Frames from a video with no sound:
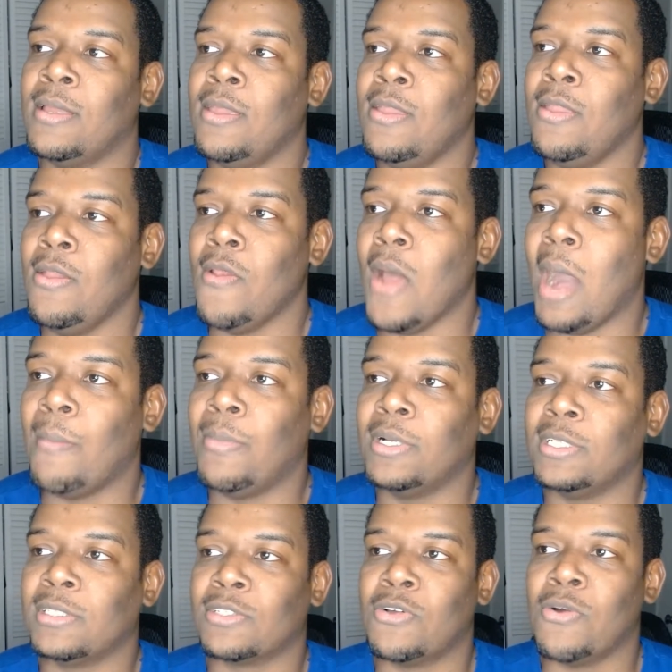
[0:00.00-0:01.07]
you know, I'm gonna
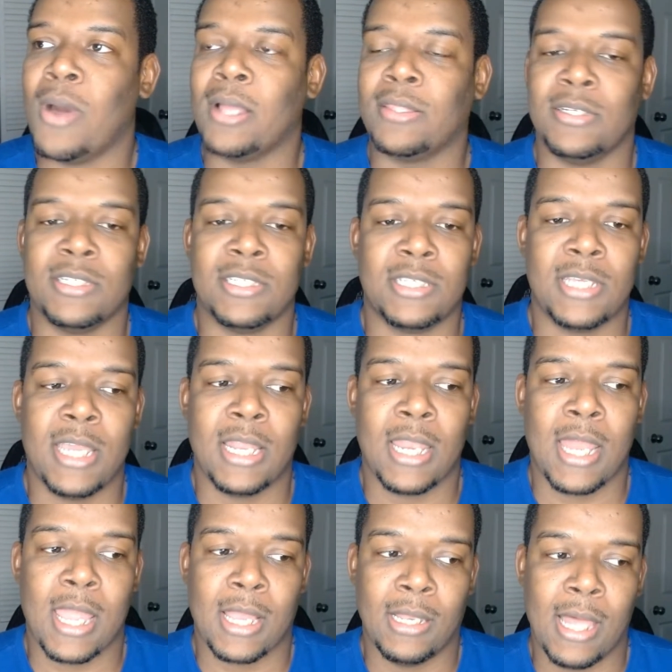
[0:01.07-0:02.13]
just go out there and say it,
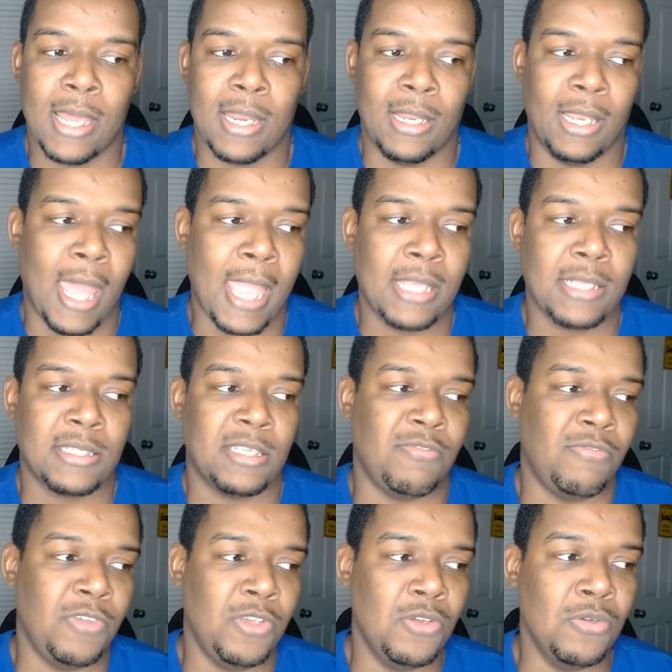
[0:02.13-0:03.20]
like a lot of likes and
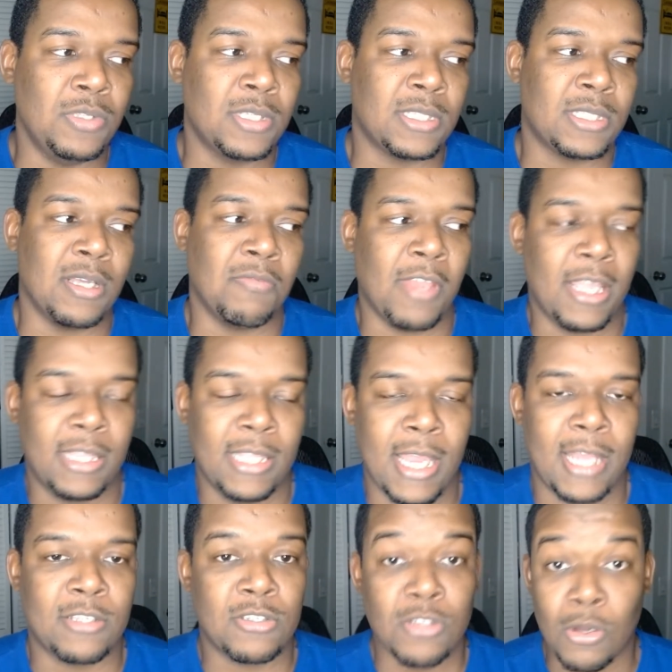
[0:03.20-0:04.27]
views and stuff like
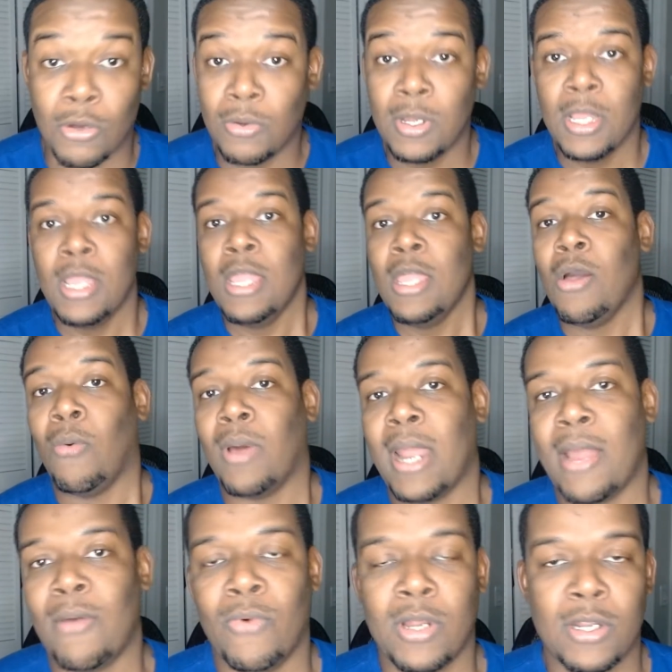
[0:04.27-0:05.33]
that. So what I
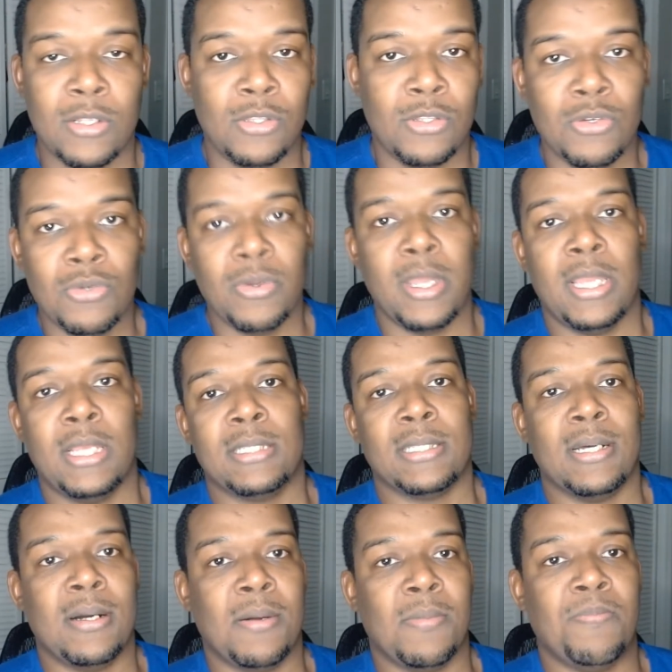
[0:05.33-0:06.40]
want to do is
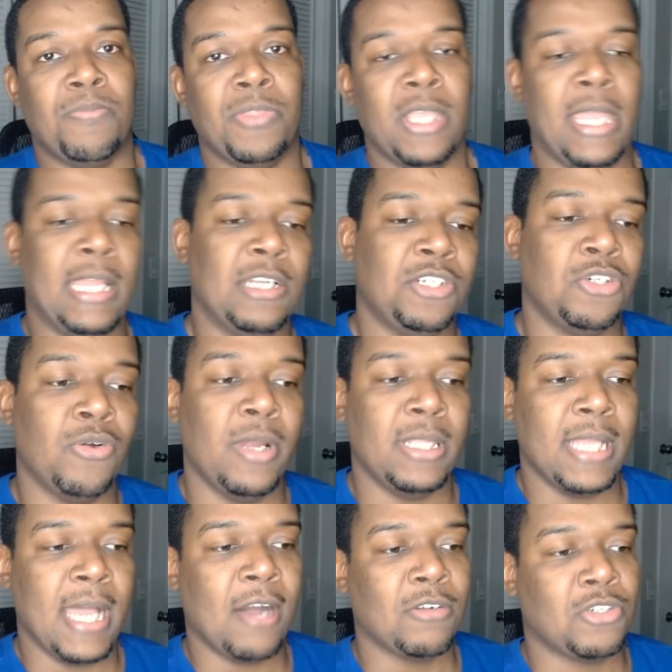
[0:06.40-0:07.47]
the intro and
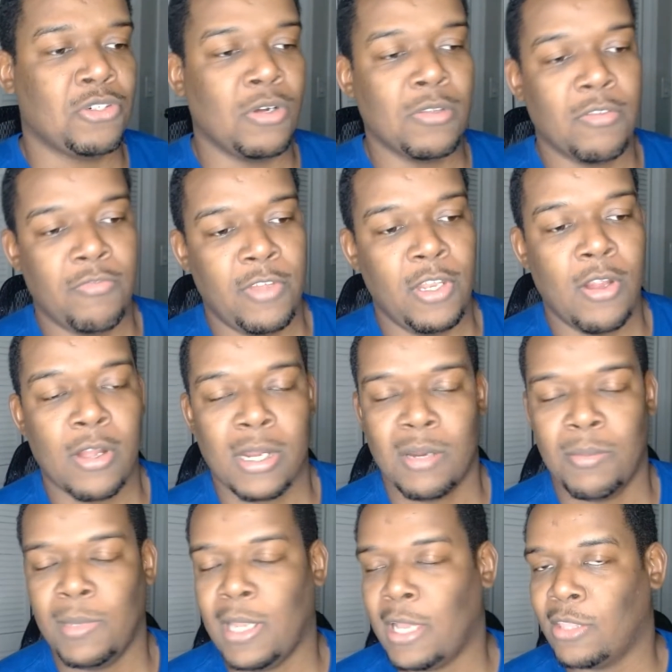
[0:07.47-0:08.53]
the outro of the video are going to
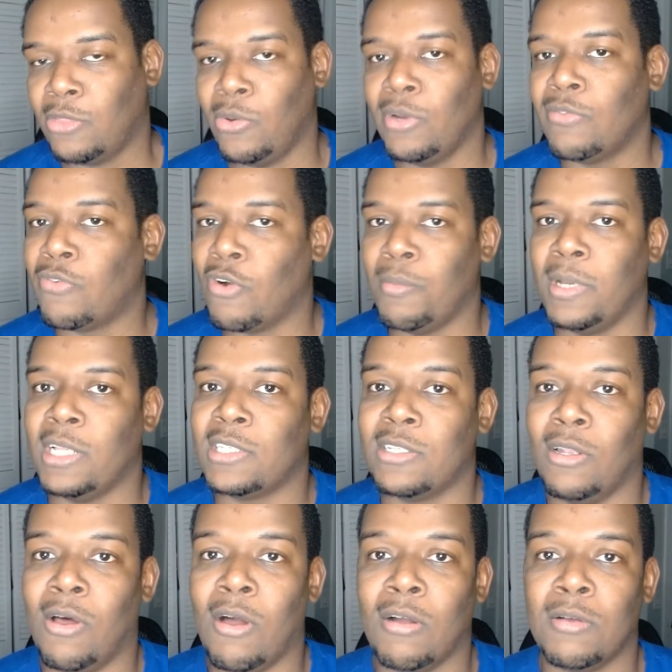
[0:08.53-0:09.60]
be like 3 to 4 minutes
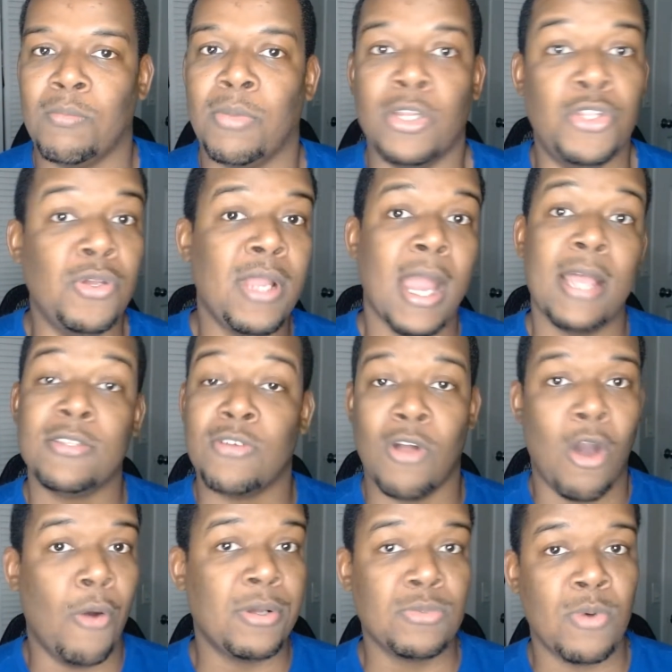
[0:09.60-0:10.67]
long. But you guys are
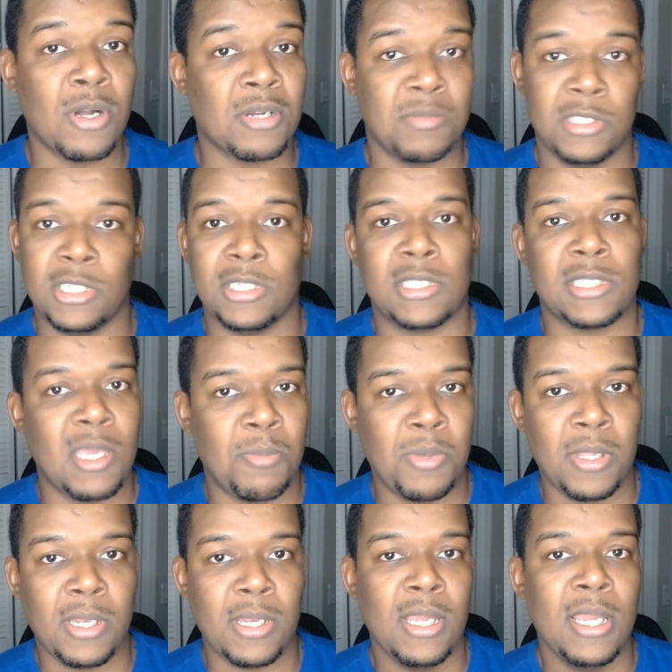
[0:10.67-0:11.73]
always welcome to just skip
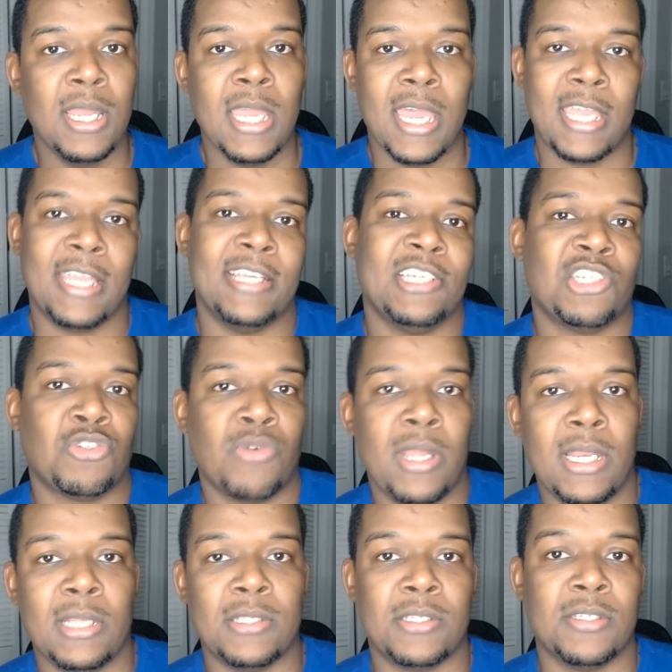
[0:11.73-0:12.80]
it and get straight
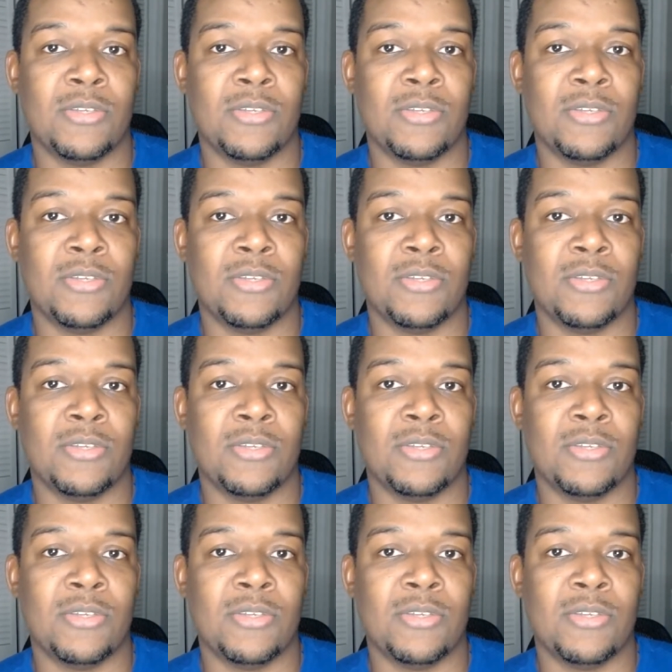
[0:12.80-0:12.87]
into the